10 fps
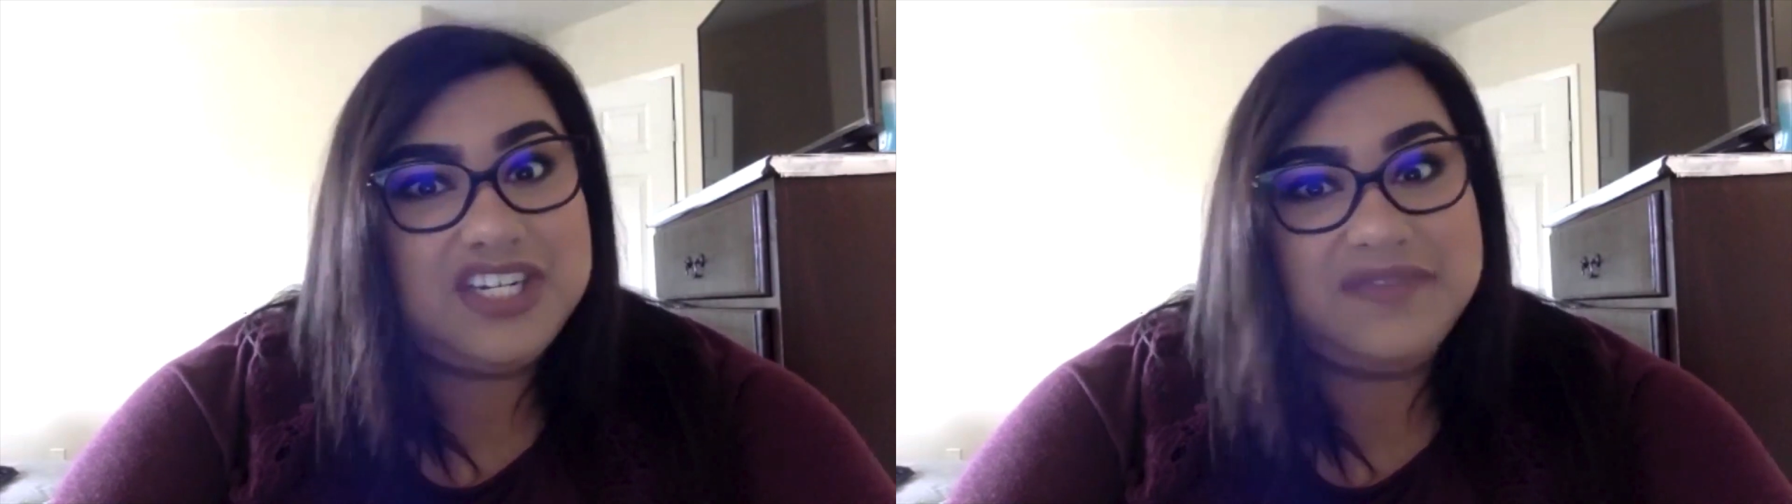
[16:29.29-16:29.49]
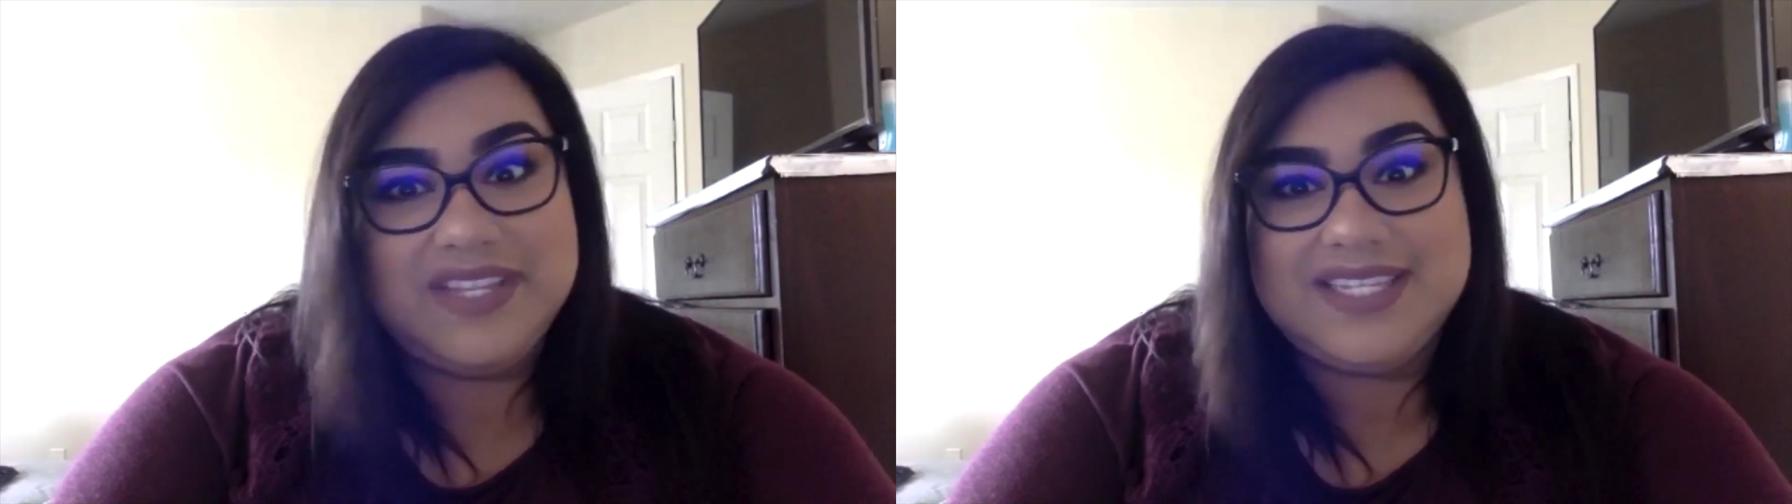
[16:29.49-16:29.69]

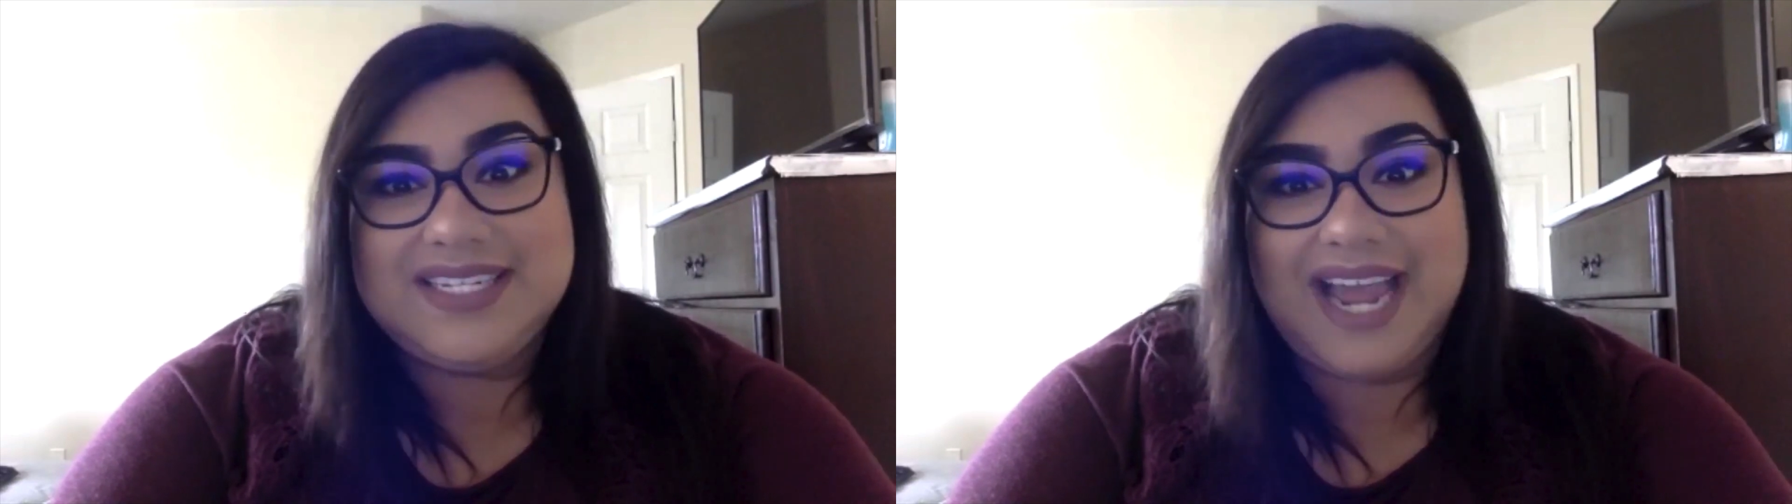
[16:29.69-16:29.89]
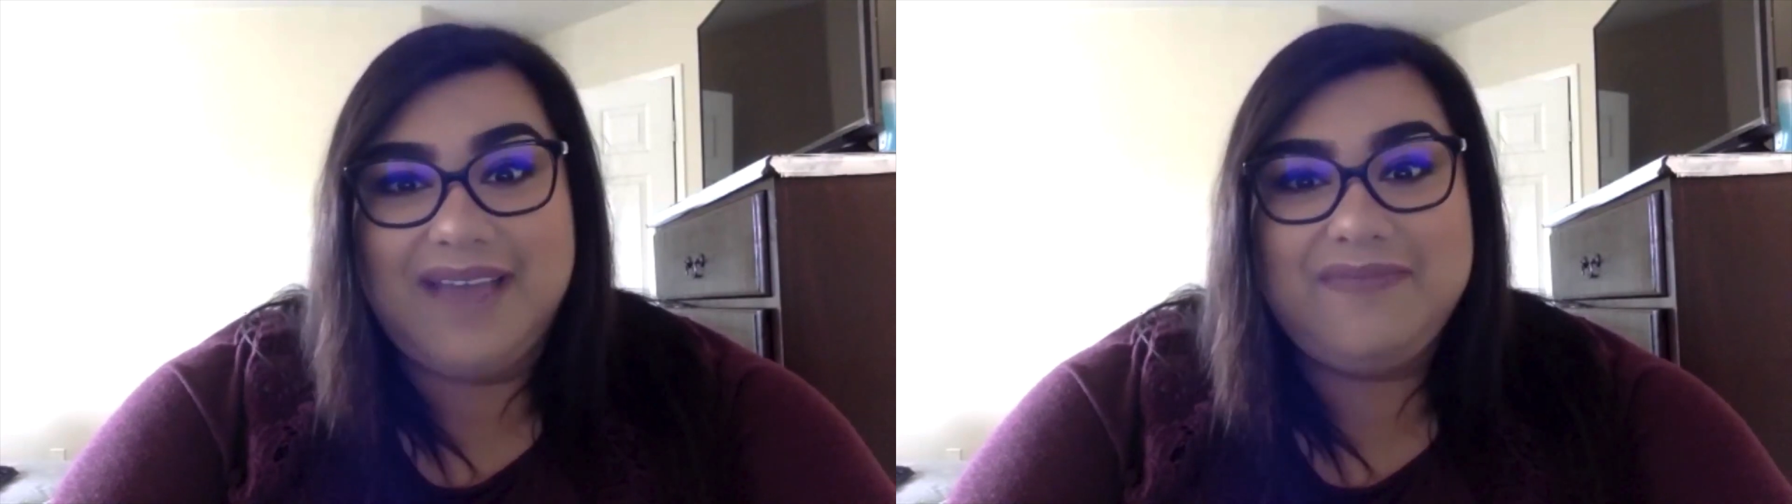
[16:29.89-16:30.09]
of this
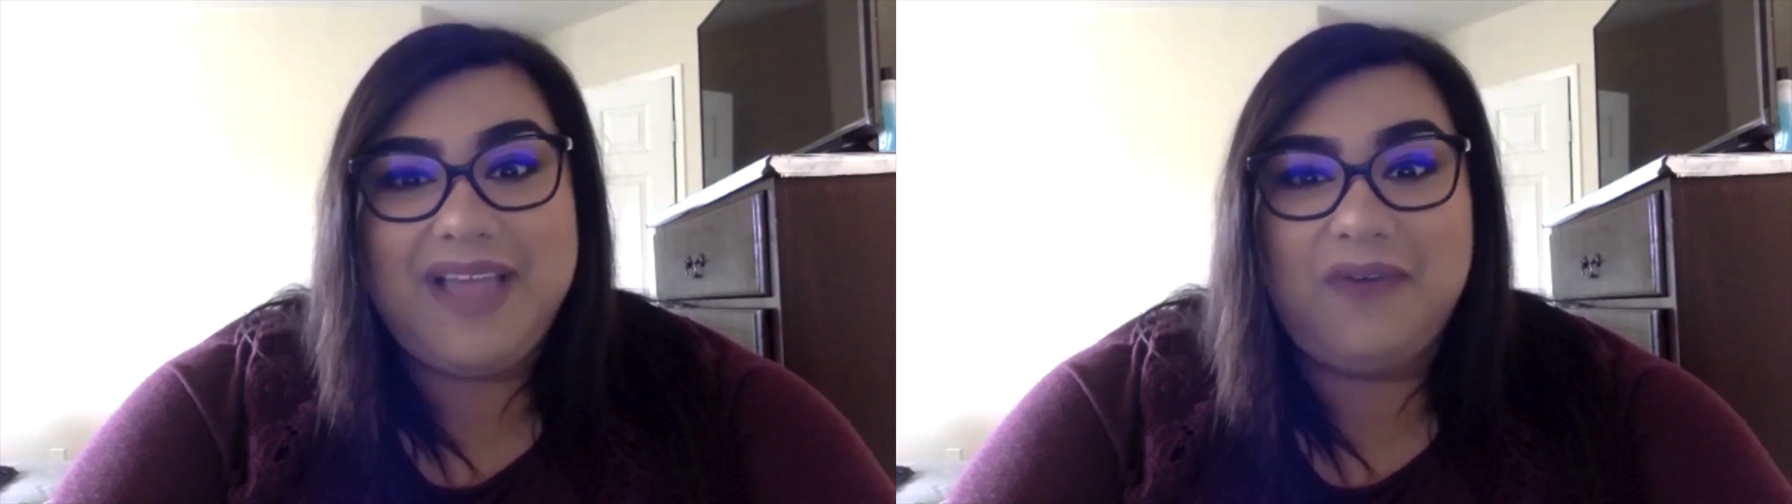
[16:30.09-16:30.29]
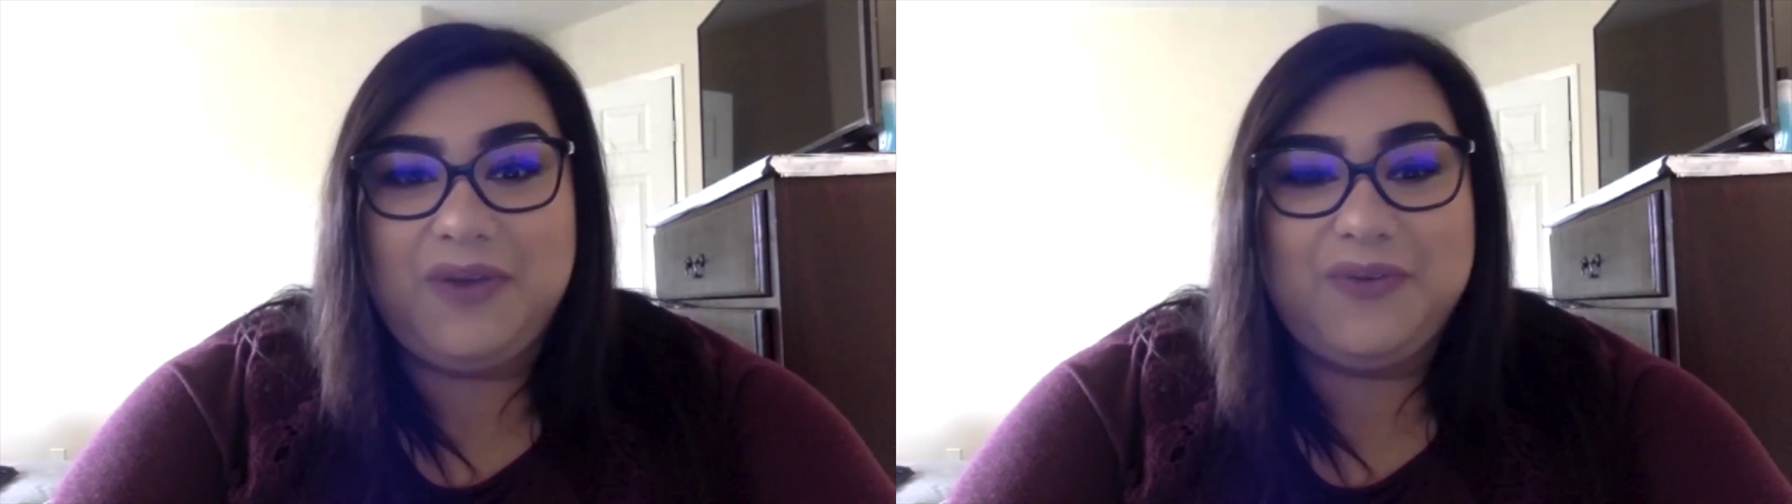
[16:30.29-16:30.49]
time
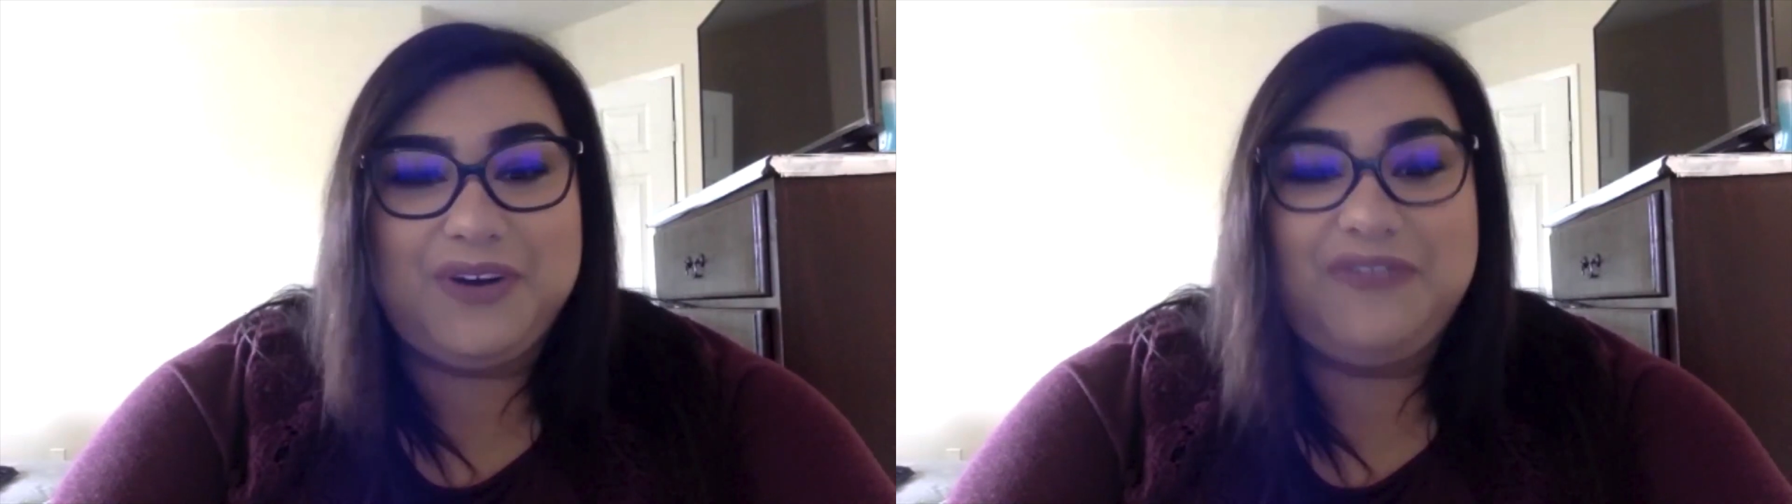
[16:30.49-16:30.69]
that we were